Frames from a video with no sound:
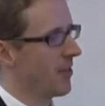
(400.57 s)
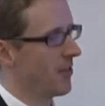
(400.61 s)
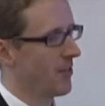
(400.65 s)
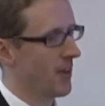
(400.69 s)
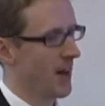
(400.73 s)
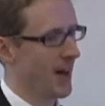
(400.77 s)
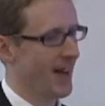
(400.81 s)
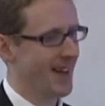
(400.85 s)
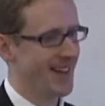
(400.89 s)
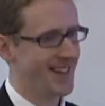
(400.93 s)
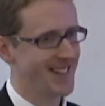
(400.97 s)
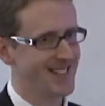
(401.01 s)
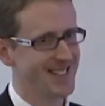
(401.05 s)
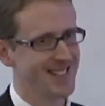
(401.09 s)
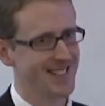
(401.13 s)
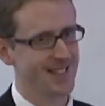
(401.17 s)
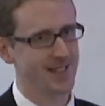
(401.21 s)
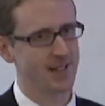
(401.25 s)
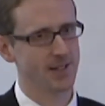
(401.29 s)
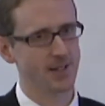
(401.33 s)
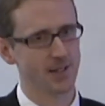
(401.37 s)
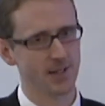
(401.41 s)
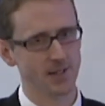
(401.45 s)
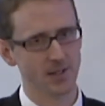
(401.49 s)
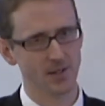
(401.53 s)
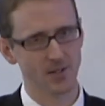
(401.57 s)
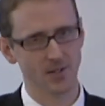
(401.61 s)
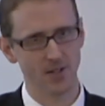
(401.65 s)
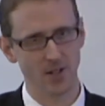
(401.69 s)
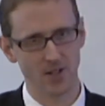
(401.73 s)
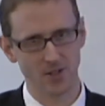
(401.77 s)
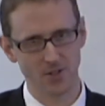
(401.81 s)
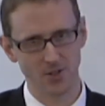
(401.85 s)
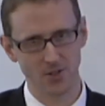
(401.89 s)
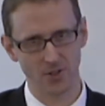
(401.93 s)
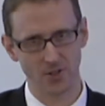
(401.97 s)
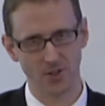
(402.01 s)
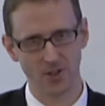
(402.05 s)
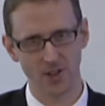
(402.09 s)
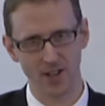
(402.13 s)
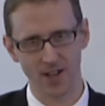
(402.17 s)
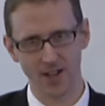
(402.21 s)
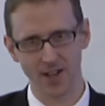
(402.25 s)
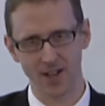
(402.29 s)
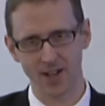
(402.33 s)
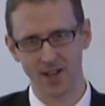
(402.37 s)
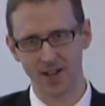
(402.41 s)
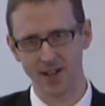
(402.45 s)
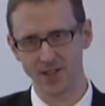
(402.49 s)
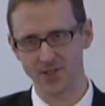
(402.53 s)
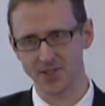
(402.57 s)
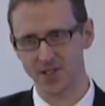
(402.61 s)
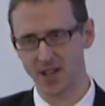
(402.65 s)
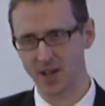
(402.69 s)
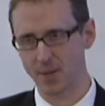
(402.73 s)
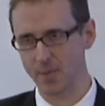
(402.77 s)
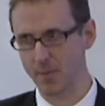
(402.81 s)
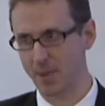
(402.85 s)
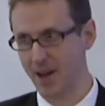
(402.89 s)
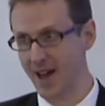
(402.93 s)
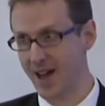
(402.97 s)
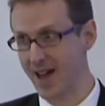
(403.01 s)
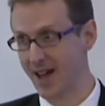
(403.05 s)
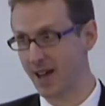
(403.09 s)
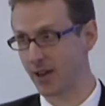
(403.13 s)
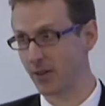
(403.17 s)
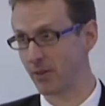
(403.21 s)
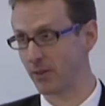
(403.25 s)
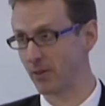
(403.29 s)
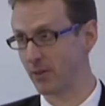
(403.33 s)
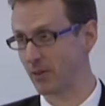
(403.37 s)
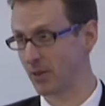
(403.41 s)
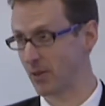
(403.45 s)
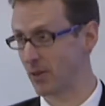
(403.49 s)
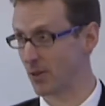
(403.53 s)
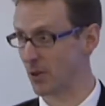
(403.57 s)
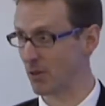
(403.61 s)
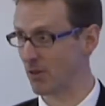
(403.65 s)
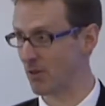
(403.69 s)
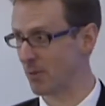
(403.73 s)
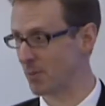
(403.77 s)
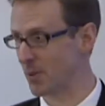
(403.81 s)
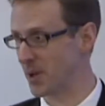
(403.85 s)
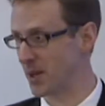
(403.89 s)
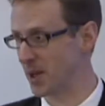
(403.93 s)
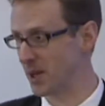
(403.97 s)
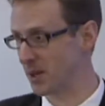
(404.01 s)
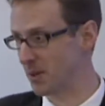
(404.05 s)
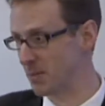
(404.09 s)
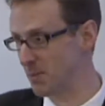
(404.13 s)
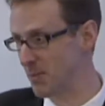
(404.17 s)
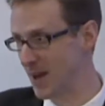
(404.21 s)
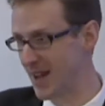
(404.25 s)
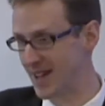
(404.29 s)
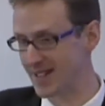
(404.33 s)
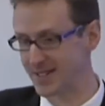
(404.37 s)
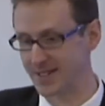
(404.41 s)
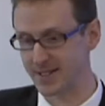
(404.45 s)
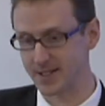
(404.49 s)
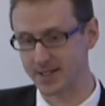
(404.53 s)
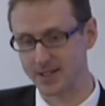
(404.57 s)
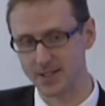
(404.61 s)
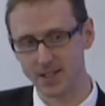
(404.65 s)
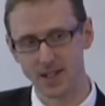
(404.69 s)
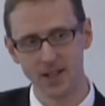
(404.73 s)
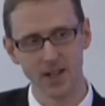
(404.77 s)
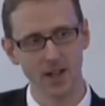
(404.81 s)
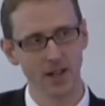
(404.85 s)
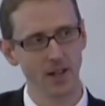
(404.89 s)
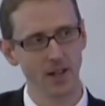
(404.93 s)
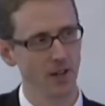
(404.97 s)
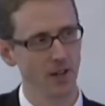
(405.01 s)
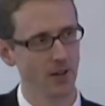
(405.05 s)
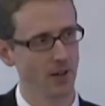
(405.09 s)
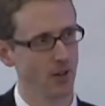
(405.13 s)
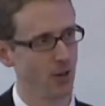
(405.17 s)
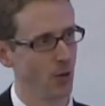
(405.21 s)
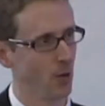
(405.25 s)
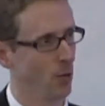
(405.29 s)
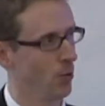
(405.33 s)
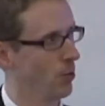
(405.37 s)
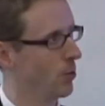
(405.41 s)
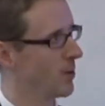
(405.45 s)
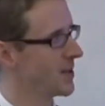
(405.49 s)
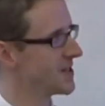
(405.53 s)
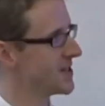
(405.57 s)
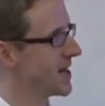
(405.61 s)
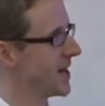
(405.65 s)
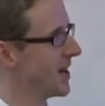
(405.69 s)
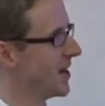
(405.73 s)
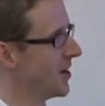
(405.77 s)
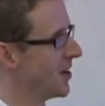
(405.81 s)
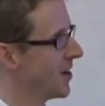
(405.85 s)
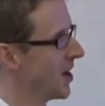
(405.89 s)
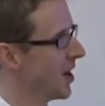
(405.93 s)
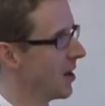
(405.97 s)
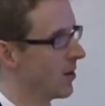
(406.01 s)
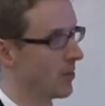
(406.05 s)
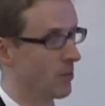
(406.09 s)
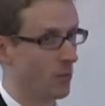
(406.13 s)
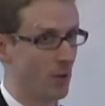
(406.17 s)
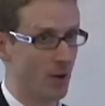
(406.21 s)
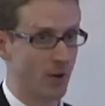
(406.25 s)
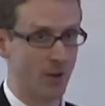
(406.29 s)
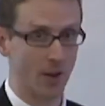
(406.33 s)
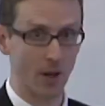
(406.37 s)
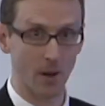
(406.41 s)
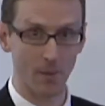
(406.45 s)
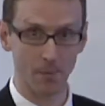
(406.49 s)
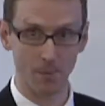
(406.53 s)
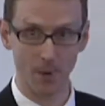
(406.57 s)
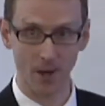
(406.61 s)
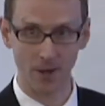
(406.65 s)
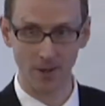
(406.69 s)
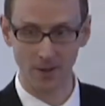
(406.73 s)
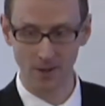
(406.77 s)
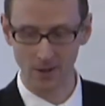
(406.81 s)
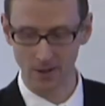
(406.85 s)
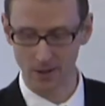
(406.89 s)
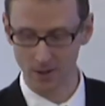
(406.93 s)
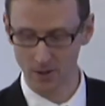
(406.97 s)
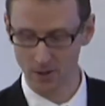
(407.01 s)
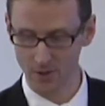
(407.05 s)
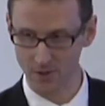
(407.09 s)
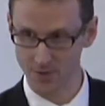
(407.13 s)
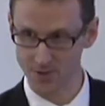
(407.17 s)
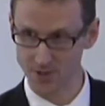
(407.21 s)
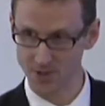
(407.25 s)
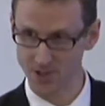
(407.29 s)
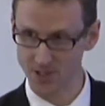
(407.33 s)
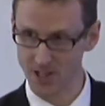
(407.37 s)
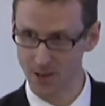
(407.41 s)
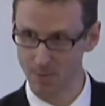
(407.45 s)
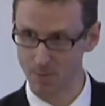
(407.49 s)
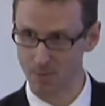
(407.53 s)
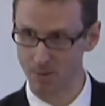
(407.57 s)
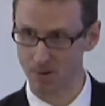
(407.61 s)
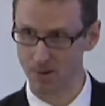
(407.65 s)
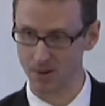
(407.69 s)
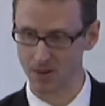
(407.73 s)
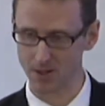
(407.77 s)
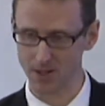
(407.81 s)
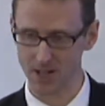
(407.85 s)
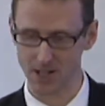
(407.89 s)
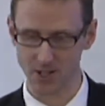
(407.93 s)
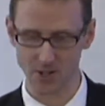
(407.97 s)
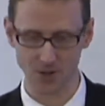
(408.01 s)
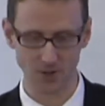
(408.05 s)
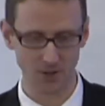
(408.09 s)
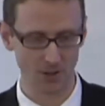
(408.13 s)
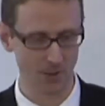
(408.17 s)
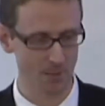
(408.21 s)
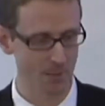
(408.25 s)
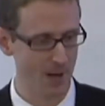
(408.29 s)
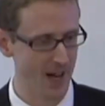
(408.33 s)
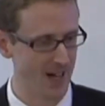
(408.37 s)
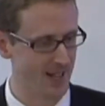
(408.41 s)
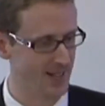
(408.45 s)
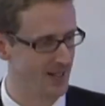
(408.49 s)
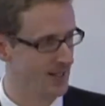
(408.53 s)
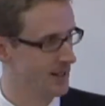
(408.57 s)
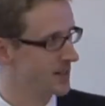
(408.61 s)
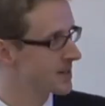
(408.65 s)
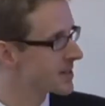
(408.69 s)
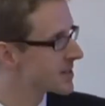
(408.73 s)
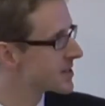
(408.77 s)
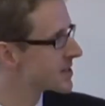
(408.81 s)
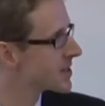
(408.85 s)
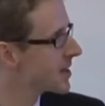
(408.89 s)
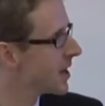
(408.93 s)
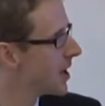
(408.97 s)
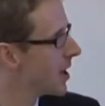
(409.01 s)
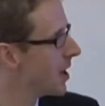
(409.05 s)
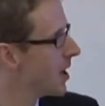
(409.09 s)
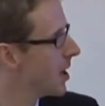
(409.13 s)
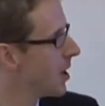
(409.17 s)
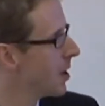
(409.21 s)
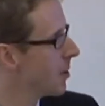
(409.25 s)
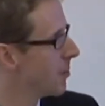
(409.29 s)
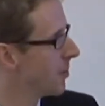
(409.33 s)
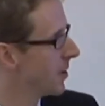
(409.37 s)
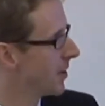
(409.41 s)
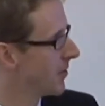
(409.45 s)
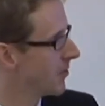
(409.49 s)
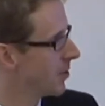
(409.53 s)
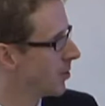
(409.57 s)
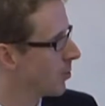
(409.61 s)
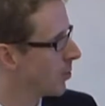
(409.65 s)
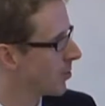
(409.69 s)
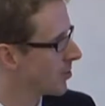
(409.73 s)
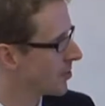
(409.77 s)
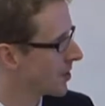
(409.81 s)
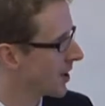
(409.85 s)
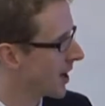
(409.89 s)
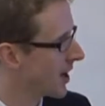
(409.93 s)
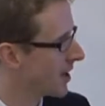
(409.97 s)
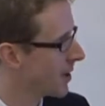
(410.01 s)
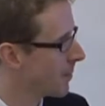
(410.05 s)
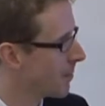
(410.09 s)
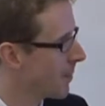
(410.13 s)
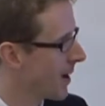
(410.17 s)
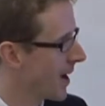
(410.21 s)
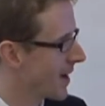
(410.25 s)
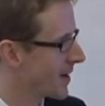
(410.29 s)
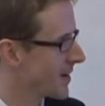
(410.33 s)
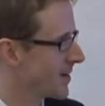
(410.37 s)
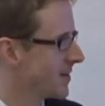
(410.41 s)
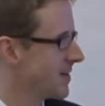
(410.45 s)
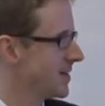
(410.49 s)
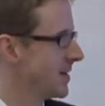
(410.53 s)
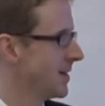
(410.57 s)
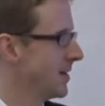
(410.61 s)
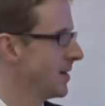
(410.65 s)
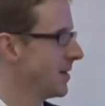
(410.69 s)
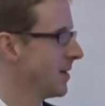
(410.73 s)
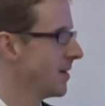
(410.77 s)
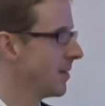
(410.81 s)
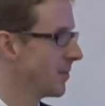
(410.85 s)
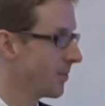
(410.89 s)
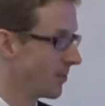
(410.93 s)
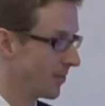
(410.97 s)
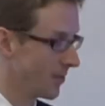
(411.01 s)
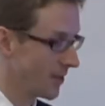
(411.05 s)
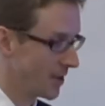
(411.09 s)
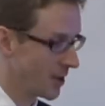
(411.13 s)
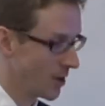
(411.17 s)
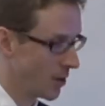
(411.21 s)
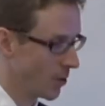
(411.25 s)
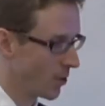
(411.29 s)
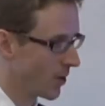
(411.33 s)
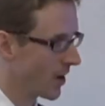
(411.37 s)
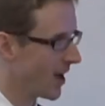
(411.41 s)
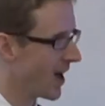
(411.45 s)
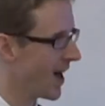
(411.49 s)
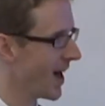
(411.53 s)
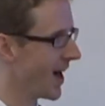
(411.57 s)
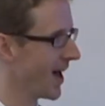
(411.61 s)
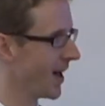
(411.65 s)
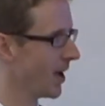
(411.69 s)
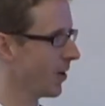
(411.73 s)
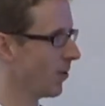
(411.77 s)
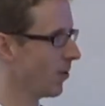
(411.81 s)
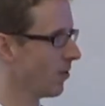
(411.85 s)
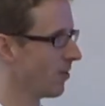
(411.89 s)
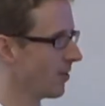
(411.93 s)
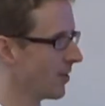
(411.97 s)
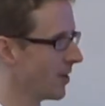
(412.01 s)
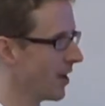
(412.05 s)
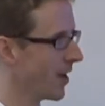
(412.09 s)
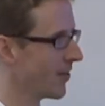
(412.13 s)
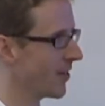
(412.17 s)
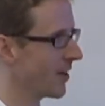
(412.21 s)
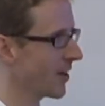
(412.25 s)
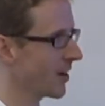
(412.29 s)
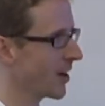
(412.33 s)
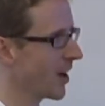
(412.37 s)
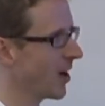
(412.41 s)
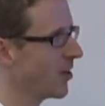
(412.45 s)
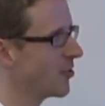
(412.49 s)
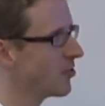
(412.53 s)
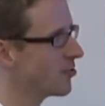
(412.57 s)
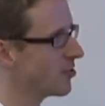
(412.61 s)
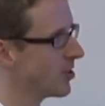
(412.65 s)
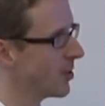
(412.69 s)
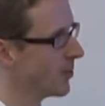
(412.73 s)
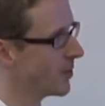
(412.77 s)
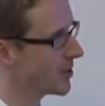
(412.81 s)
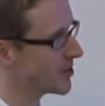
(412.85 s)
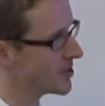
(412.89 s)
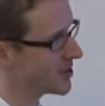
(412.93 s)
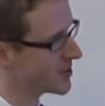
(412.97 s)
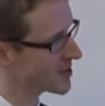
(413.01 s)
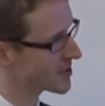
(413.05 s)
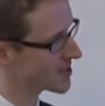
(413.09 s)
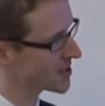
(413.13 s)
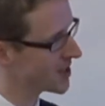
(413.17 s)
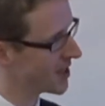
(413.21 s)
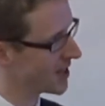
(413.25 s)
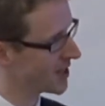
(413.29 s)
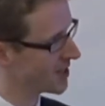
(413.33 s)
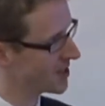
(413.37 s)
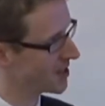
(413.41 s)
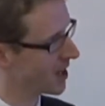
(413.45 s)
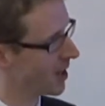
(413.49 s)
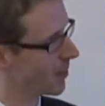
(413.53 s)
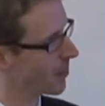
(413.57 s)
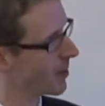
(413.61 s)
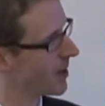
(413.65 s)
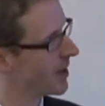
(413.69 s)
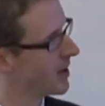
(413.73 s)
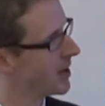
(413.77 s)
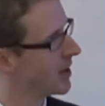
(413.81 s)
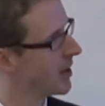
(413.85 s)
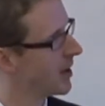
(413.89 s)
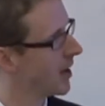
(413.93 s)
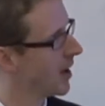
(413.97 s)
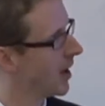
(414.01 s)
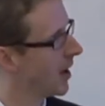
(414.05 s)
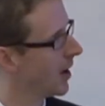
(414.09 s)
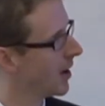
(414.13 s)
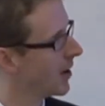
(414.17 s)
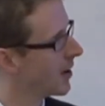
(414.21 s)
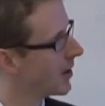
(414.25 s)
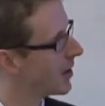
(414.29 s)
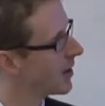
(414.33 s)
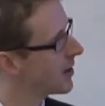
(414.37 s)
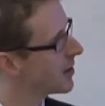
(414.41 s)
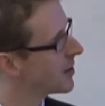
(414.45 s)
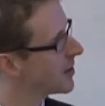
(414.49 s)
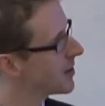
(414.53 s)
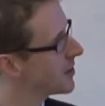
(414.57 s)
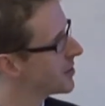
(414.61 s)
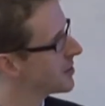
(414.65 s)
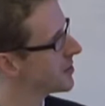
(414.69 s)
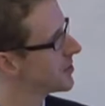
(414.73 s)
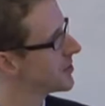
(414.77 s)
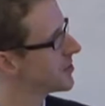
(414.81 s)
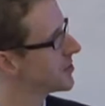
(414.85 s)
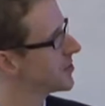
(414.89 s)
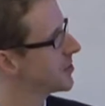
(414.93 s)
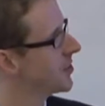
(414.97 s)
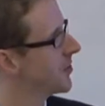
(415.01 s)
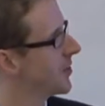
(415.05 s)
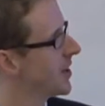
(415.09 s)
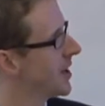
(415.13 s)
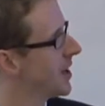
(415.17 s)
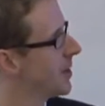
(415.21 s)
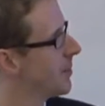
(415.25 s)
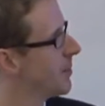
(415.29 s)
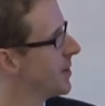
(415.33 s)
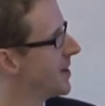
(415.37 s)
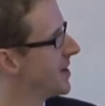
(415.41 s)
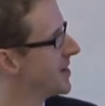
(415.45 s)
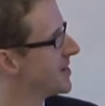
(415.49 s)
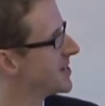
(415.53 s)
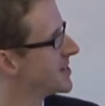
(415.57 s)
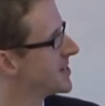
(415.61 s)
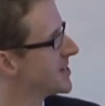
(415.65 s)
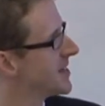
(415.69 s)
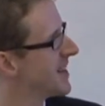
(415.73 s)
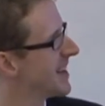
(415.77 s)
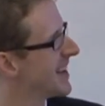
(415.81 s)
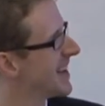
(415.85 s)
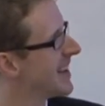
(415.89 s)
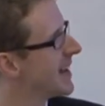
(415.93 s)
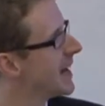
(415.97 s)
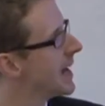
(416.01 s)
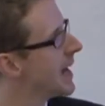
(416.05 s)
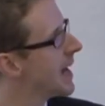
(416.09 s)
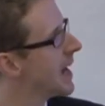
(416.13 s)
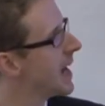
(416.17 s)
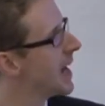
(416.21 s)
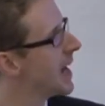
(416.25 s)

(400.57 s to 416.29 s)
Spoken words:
There isn't such a thing as a pan-European patent. You always end up with a bundle of separate national patents. But if you want to get a patent in the UK or another country which is signed up to the EPC,